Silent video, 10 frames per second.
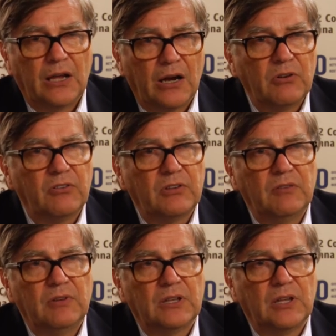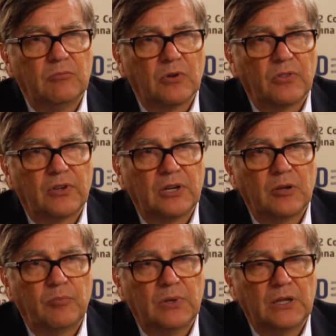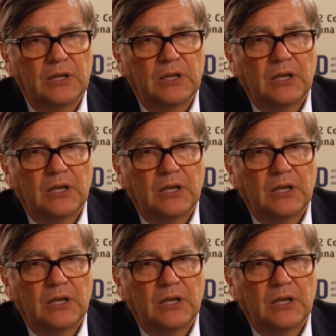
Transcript: are receiving chemotherapy,